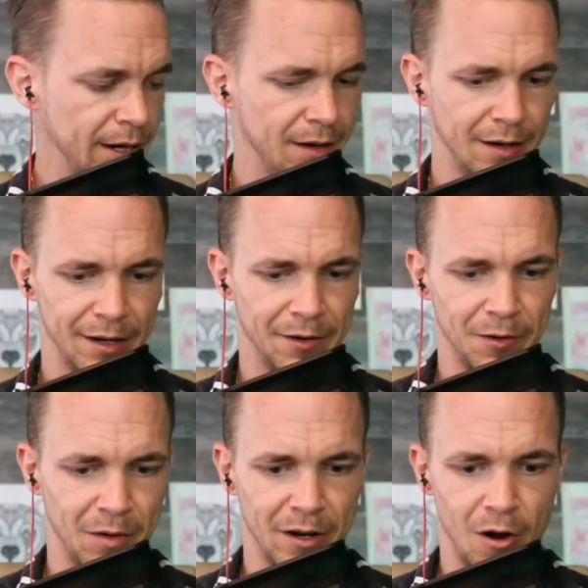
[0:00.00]
I don't know.
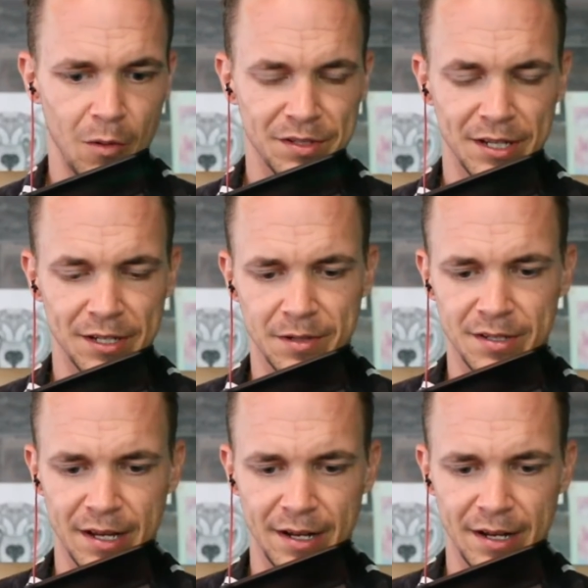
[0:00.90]
It always gets reset